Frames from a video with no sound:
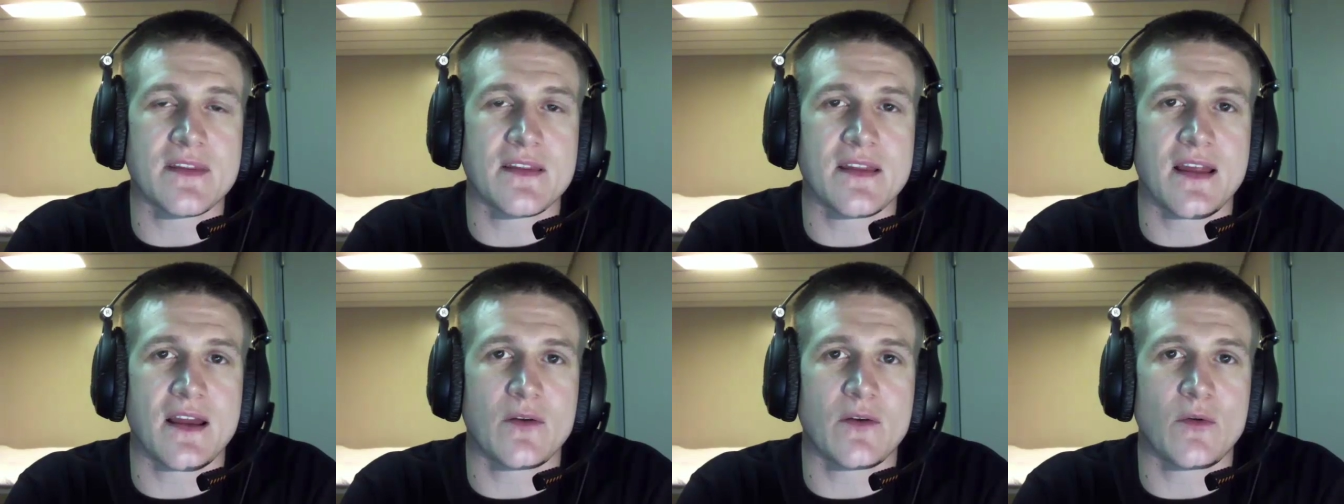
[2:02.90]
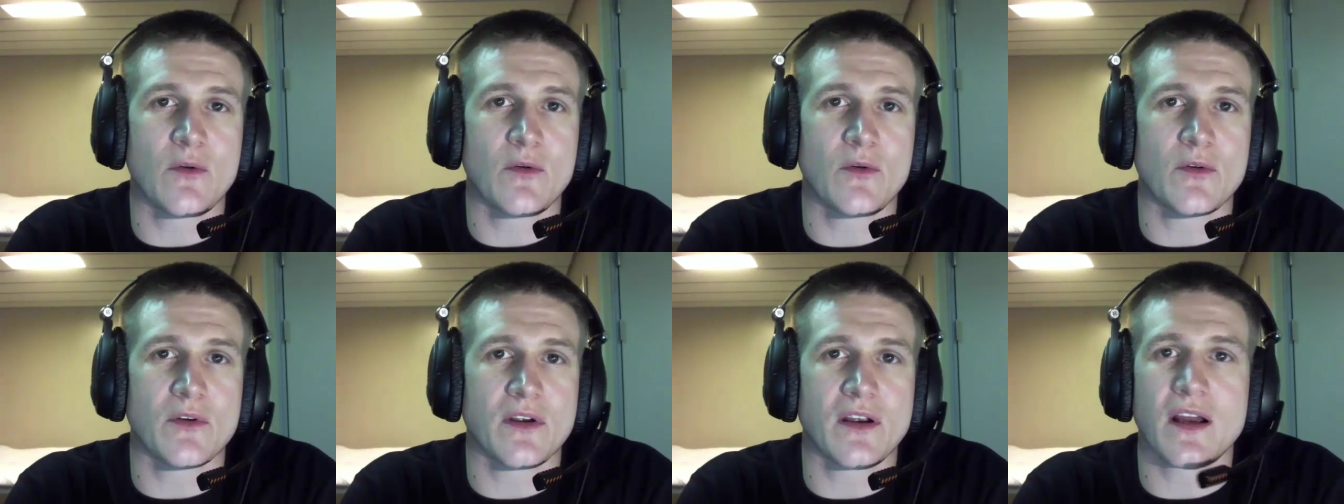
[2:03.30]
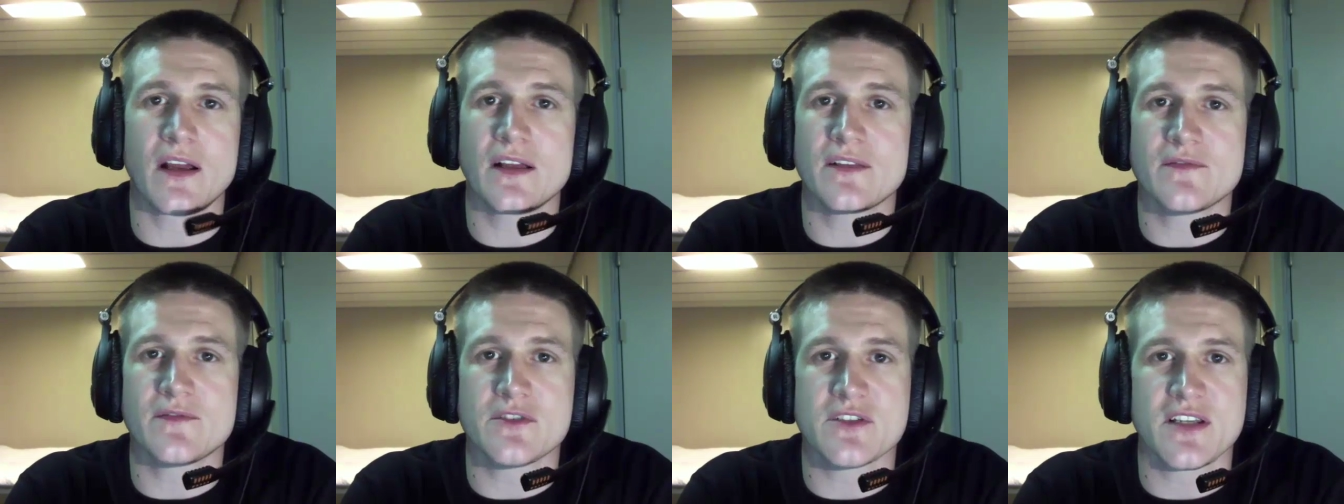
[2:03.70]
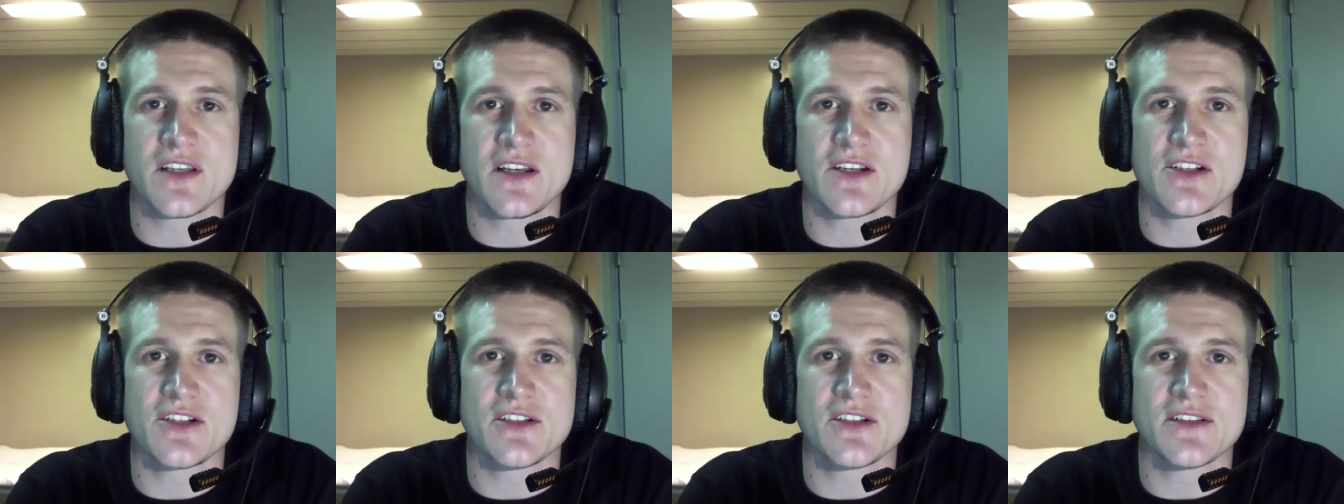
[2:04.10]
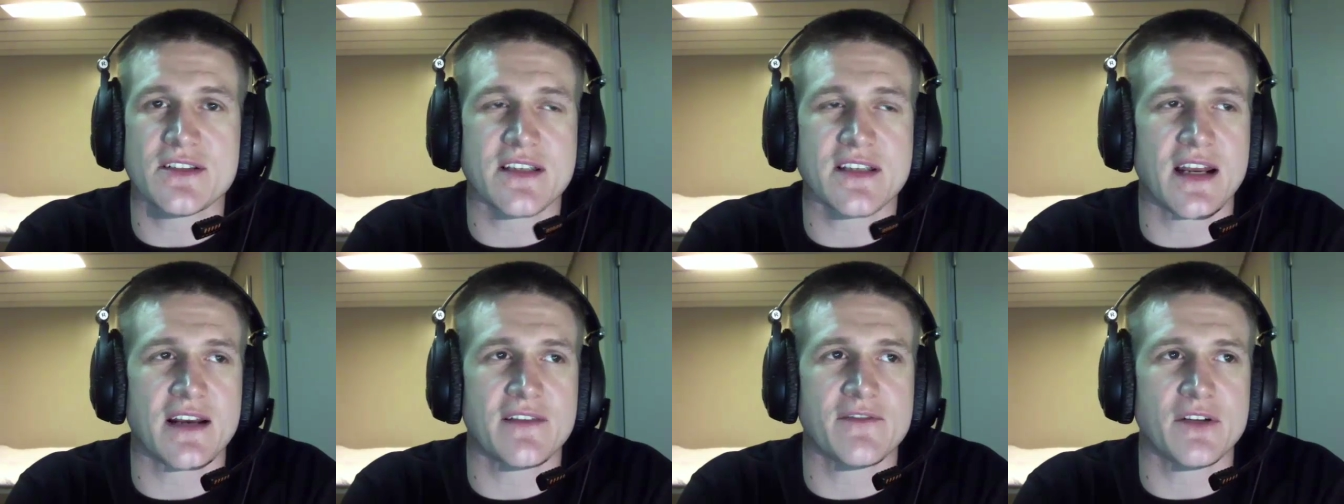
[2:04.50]
that whole conversation is
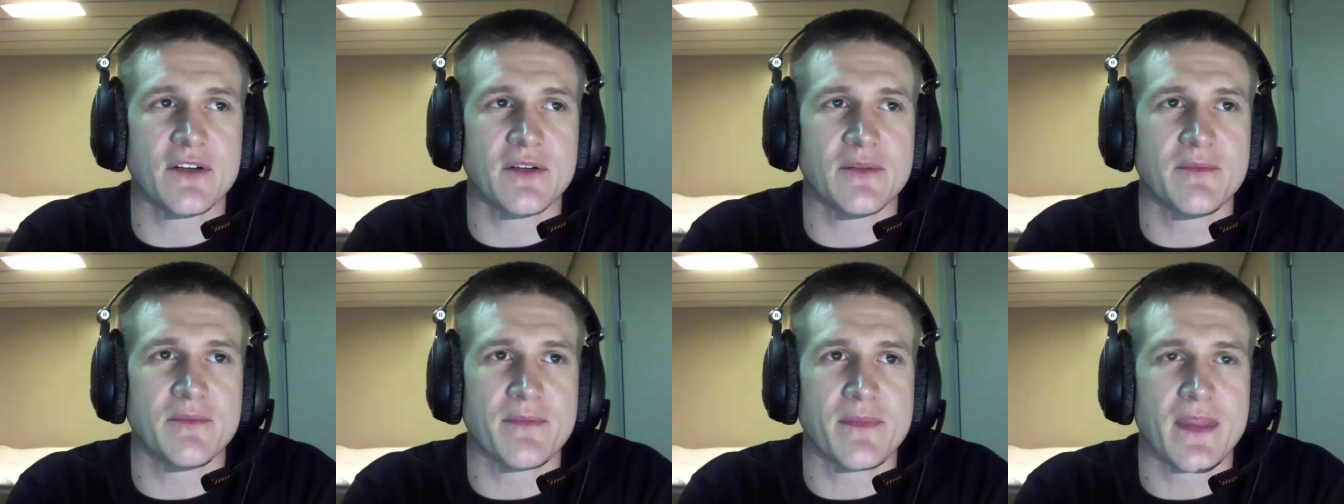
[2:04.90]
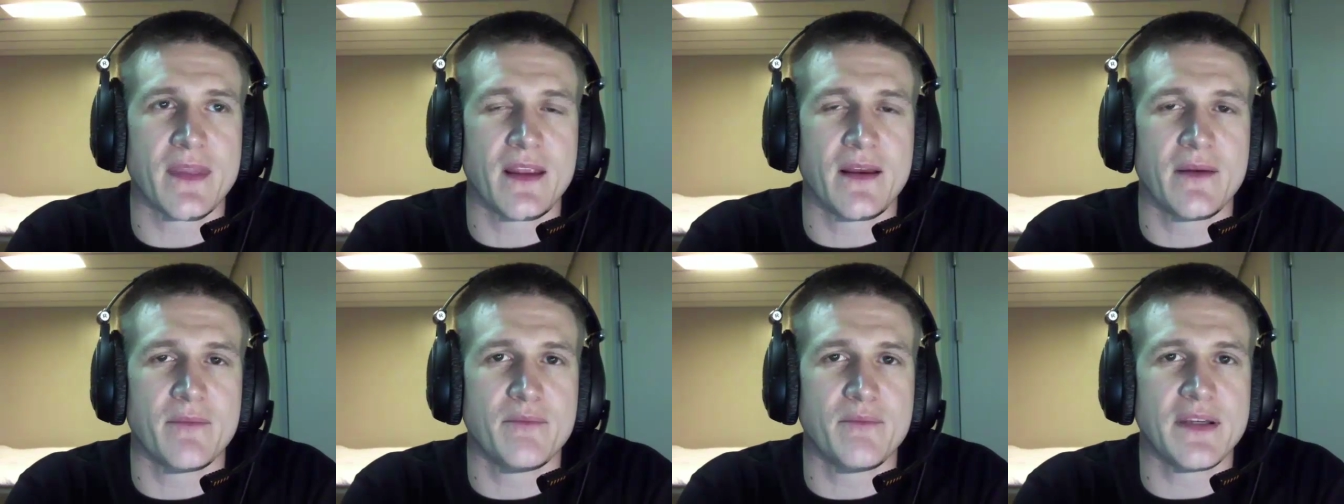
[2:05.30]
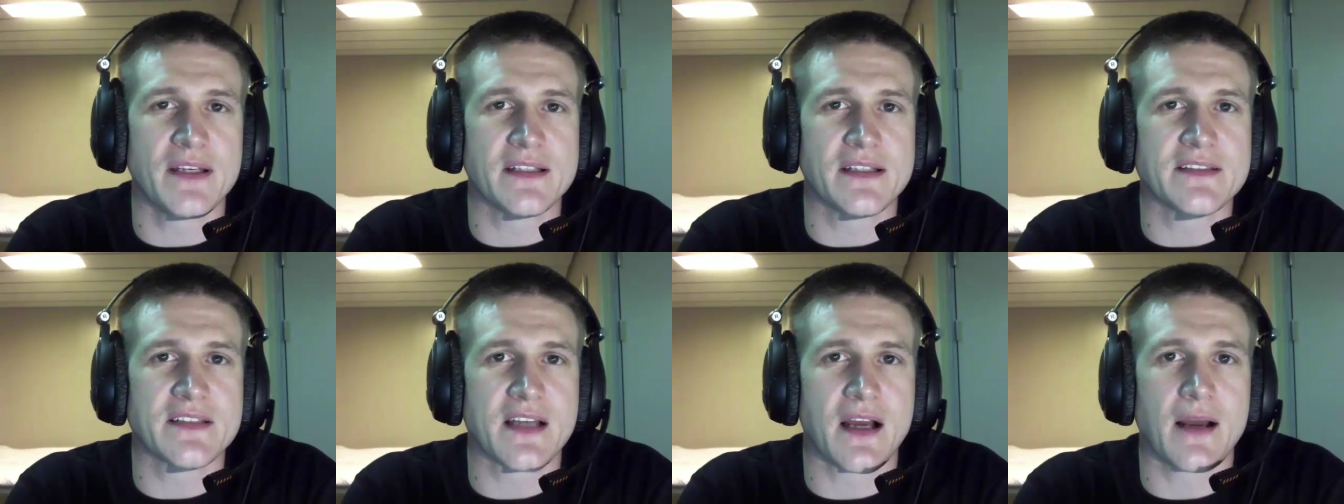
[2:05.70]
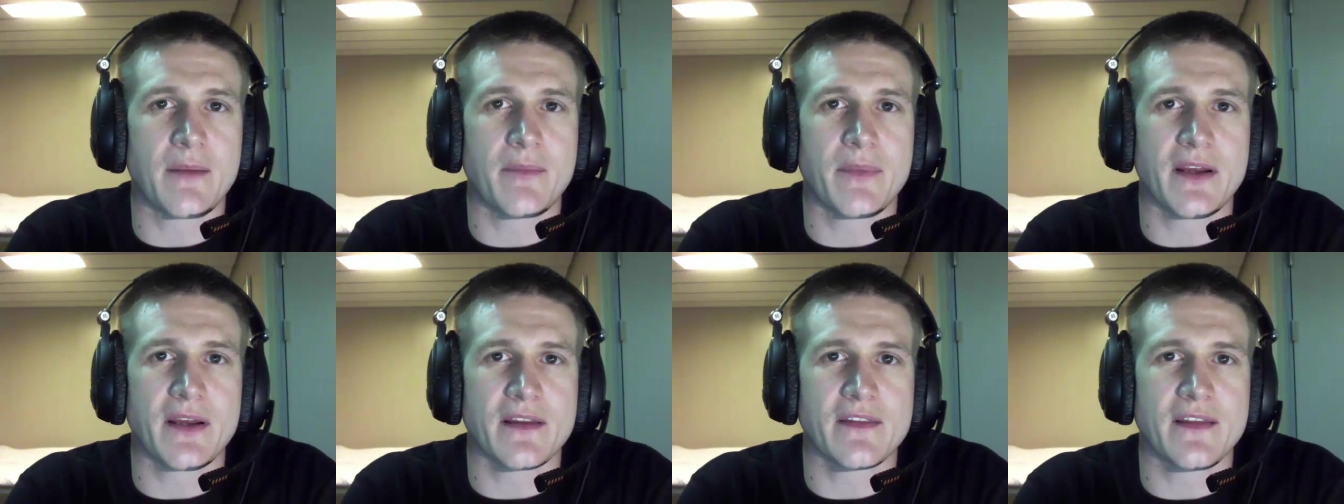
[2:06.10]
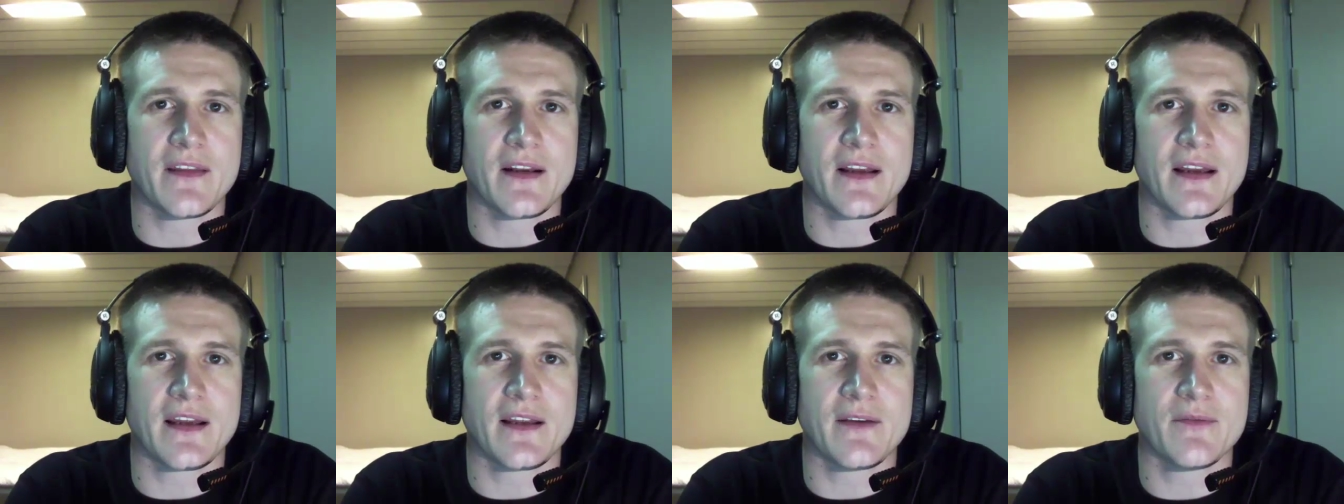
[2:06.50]
kind of a big topic that
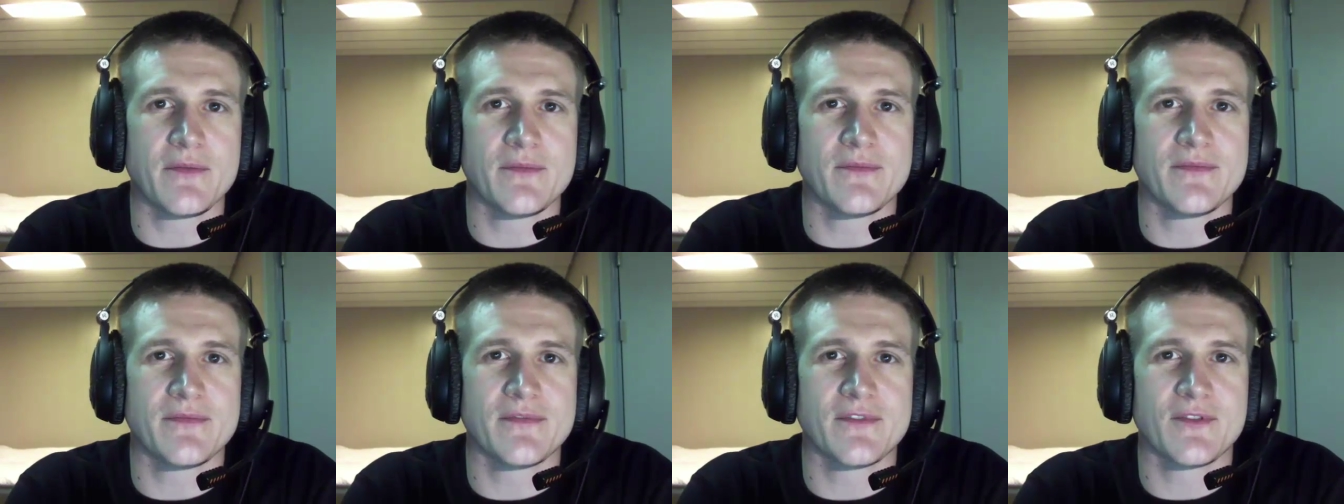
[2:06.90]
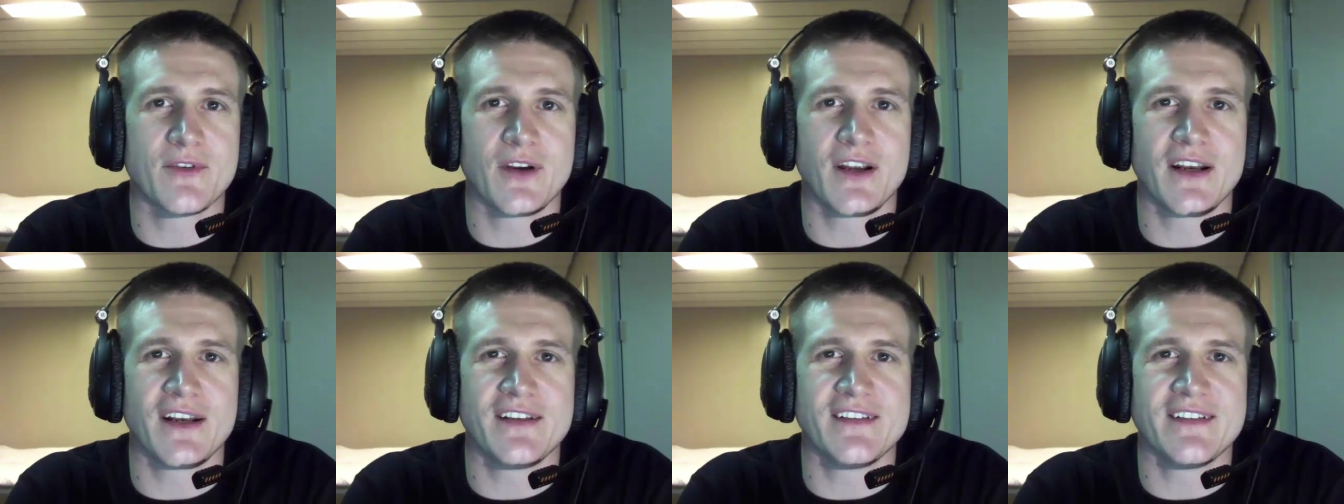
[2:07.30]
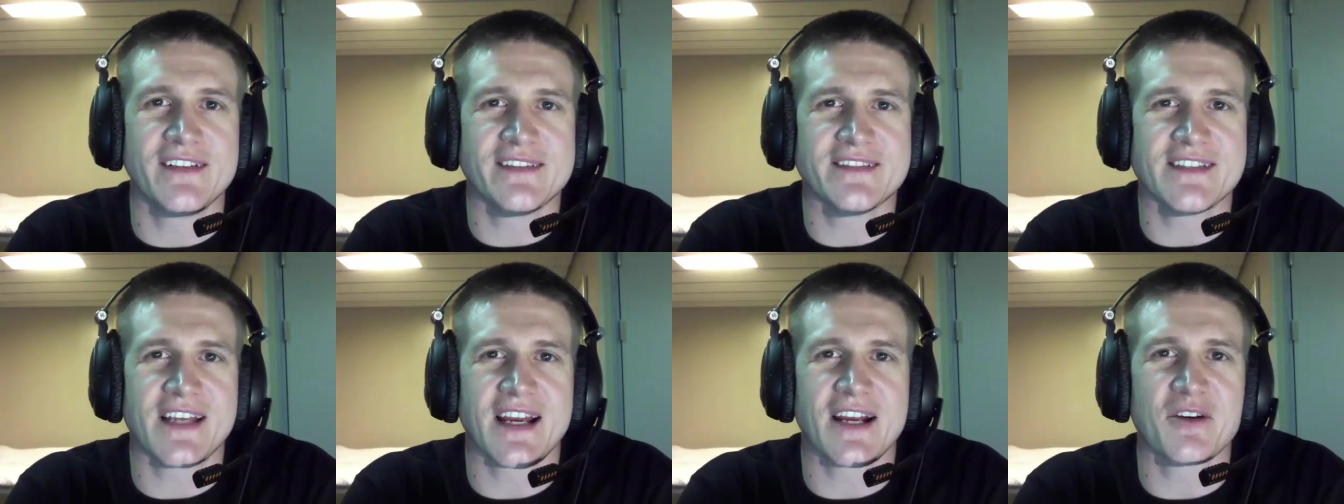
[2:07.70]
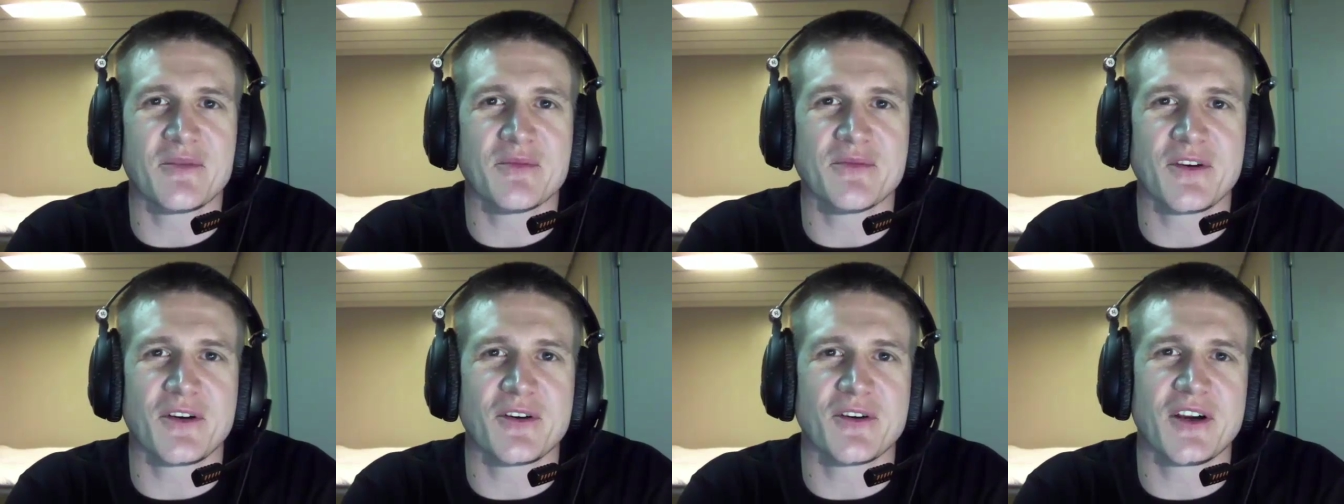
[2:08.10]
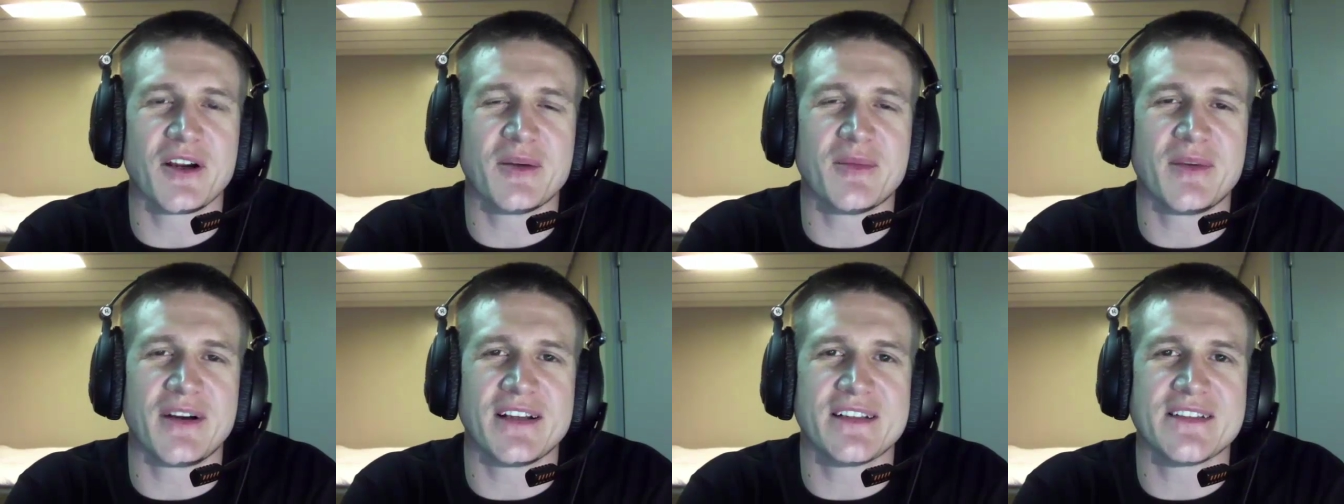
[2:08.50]
I have created an entire
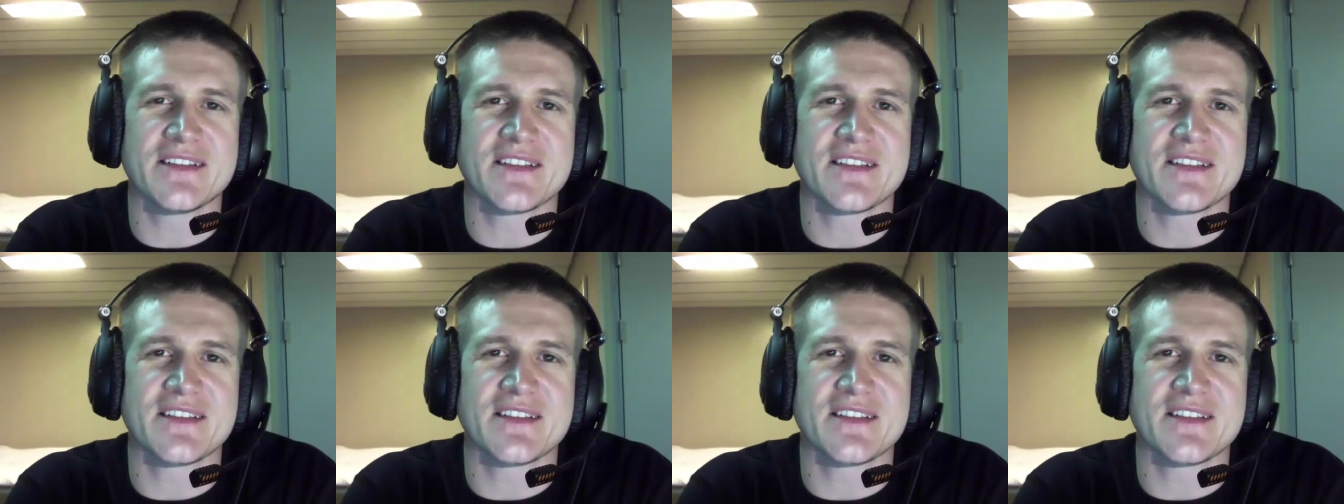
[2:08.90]
program on.